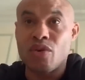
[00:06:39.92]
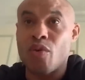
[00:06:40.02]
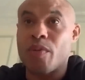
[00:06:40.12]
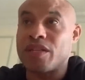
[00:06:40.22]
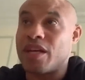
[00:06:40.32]

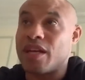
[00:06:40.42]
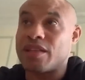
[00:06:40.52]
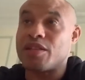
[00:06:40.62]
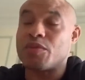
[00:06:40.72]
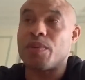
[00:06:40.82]

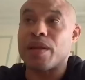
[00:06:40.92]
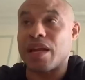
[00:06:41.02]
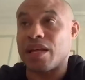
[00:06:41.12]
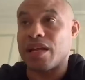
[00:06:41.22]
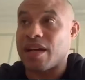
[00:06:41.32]
nobody on this
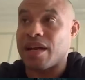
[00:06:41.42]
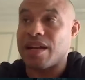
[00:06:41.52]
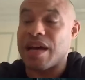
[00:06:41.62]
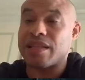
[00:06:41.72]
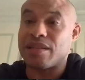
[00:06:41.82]
planet
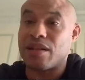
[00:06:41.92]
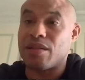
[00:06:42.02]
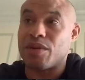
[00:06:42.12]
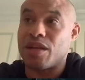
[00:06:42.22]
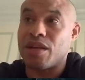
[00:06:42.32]
cannot
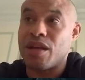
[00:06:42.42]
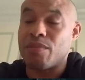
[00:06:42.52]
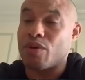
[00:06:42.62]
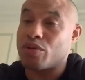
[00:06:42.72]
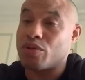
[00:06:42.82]
tell
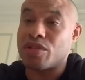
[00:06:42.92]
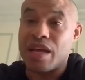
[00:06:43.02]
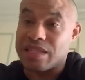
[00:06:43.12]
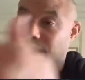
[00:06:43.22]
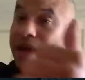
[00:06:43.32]
me
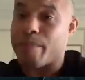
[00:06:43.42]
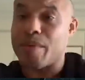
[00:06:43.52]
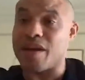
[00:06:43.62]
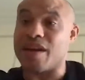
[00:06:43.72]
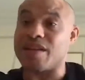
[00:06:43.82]
because
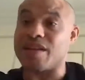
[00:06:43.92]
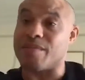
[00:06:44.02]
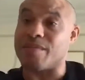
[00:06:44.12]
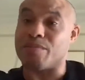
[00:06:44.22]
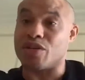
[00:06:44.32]
Islam been
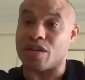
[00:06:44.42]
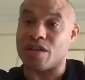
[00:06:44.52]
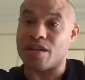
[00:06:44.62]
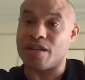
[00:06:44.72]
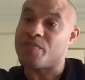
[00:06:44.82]
in the same
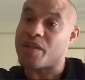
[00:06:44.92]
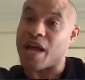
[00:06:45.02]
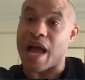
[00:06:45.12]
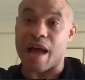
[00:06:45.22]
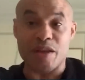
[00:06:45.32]
position.
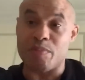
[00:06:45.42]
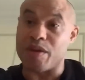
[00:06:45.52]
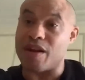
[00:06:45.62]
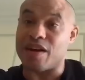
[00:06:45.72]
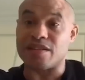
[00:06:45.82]

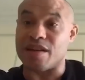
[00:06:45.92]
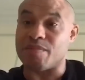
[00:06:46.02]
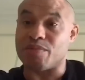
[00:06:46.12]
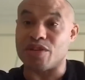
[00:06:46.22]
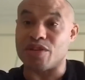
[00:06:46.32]
Habib been in
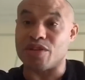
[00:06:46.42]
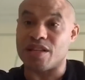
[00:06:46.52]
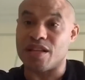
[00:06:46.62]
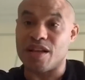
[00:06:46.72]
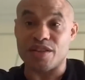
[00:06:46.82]
the same
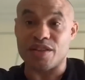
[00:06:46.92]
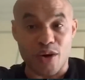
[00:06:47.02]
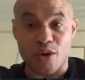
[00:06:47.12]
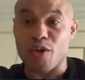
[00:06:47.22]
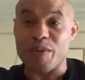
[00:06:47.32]
position.
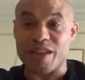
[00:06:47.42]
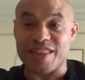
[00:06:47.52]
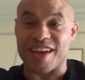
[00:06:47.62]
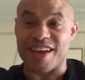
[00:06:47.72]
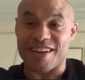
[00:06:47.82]
They
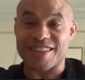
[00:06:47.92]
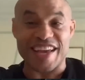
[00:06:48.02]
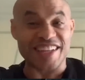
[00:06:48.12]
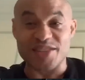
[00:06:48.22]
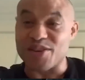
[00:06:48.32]
all been
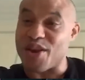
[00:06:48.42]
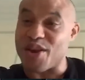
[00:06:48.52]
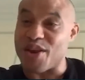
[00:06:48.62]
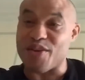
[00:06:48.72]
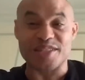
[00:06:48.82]
there. They
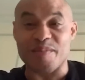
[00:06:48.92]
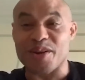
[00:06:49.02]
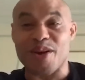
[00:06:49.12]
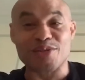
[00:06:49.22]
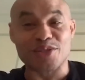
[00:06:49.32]
deserve
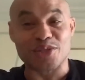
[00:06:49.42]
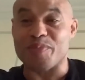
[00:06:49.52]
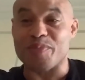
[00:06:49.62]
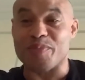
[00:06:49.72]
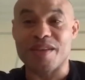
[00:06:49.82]
it. Somebody
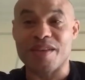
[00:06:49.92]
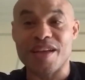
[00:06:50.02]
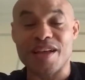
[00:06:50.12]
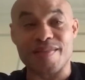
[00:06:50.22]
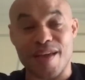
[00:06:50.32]
else jumped
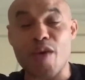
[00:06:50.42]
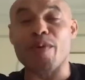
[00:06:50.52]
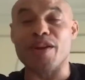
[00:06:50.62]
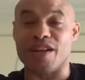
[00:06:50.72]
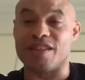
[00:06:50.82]
it.
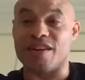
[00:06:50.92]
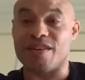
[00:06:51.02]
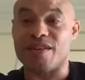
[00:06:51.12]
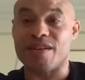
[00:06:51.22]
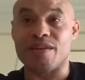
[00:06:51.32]
Now
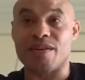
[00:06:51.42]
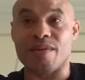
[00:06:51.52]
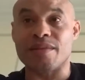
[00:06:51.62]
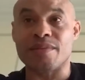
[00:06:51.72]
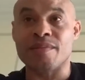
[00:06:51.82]
Beneil there,
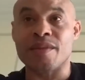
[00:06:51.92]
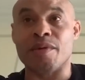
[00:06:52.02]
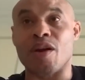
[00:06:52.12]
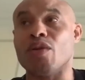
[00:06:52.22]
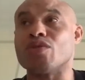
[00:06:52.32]
right?
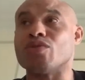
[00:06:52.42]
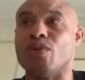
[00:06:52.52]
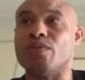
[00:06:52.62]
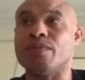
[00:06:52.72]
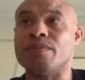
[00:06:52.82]
But
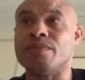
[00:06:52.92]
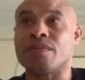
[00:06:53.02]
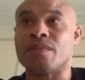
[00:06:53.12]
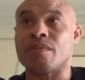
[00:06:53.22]
also,